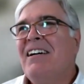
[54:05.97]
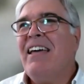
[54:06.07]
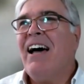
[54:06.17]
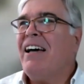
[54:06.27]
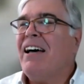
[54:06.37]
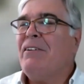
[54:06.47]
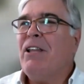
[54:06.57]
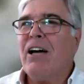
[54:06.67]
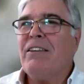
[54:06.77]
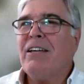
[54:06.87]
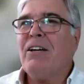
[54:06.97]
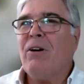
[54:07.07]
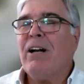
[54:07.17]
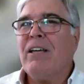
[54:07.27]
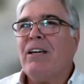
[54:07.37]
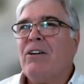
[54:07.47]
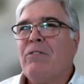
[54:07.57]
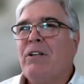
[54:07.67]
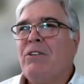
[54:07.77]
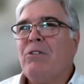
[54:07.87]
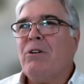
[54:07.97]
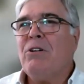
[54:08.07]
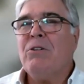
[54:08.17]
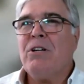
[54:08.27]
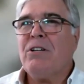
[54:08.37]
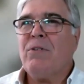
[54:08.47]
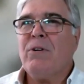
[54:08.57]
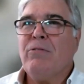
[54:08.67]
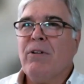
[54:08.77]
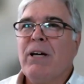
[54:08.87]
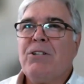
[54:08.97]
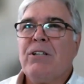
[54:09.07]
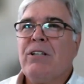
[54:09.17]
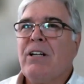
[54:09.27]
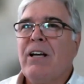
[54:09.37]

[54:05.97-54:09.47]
Yeah, and look, I think you're right. You adjust for inflation